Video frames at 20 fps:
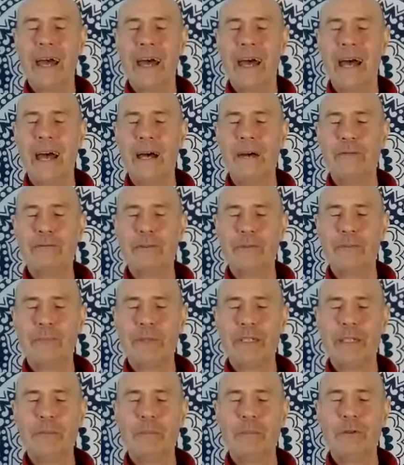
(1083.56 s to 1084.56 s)
And for
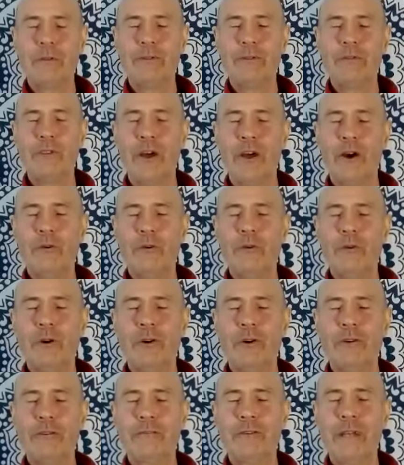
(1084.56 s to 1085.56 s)
people who know
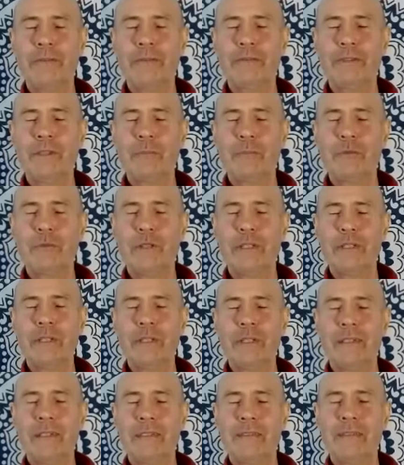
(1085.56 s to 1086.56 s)
holographic
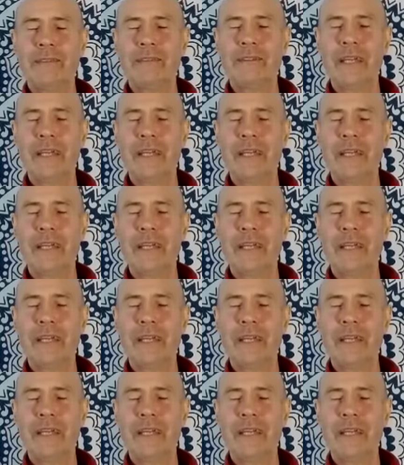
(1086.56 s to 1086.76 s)
breathing,